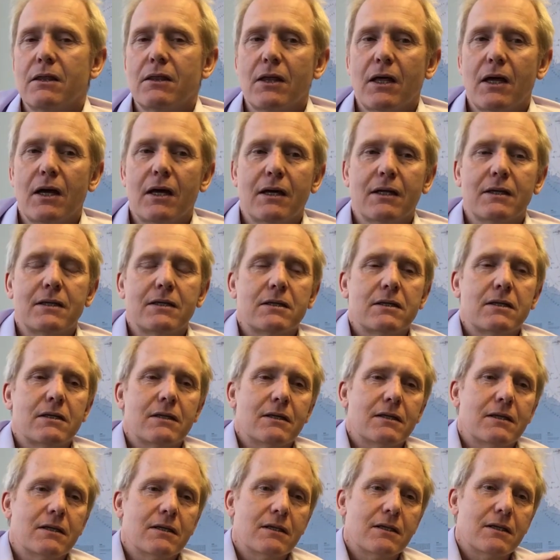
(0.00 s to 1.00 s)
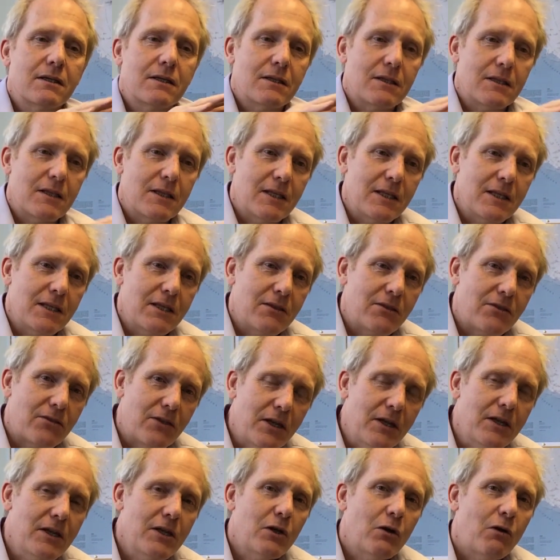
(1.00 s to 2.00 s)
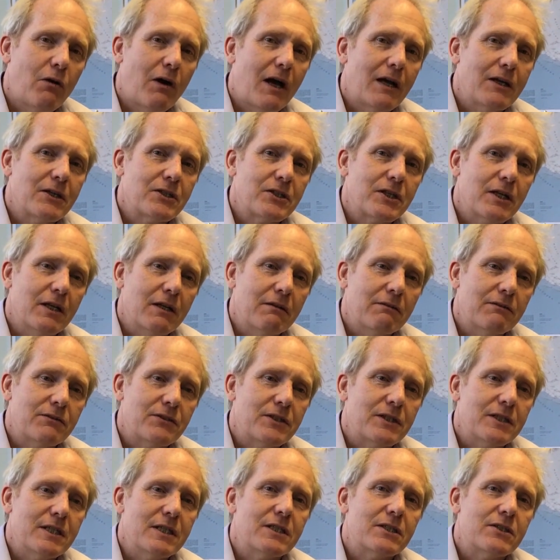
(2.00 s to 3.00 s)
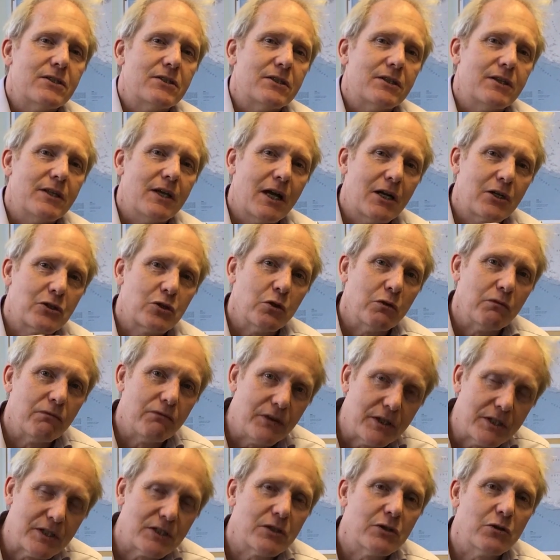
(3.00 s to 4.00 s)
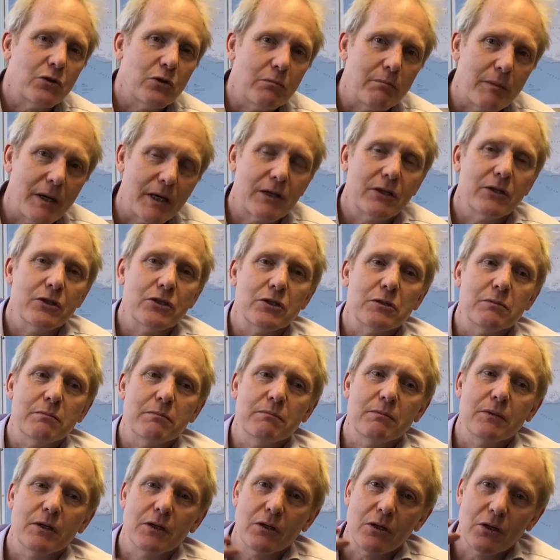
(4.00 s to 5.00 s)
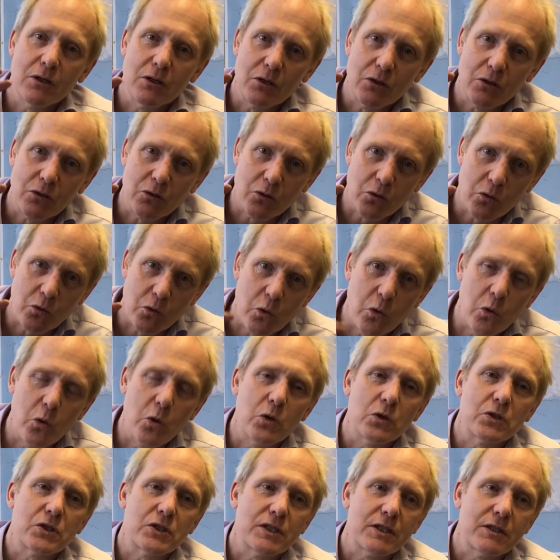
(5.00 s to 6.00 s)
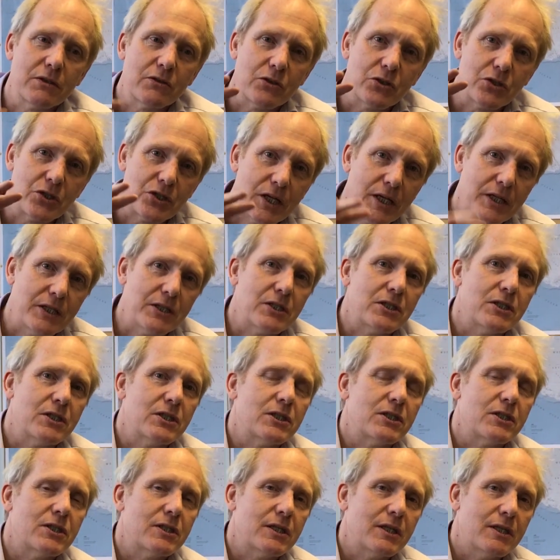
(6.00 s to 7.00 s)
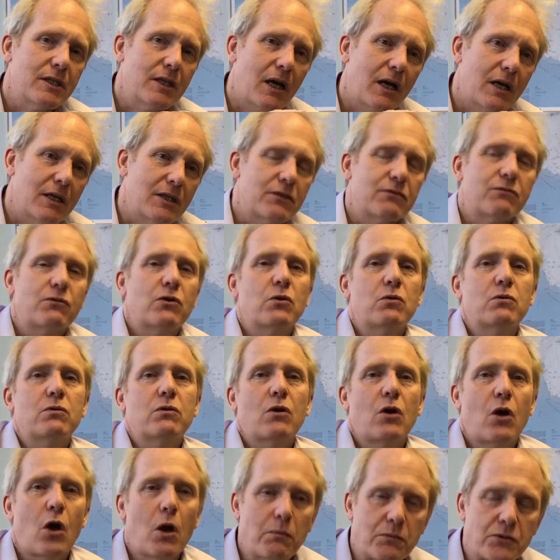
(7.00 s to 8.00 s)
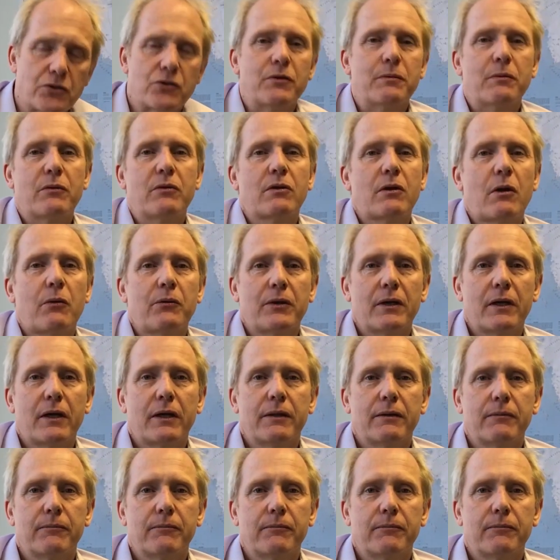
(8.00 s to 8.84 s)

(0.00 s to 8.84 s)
that the thinning of ice shelves is the actual physical mechanism causing the changes in ice flow upstream of the grounding line.